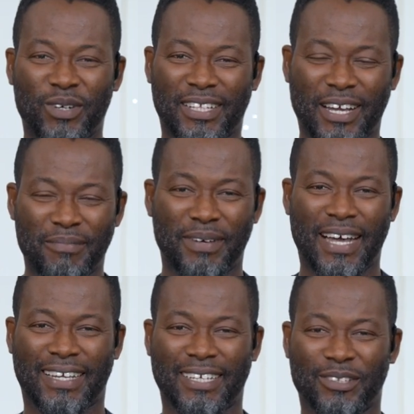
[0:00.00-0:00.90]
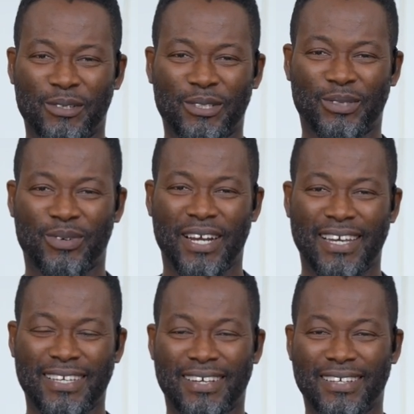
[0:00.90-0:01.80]
Welcome back. And those were
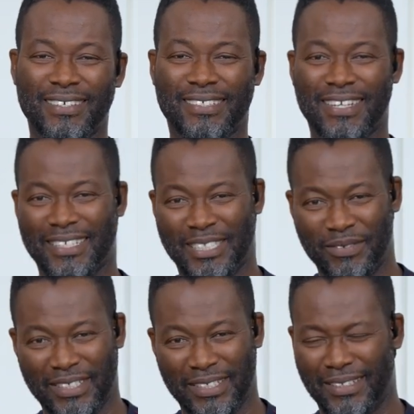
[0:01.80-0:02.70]
our young girls in activity.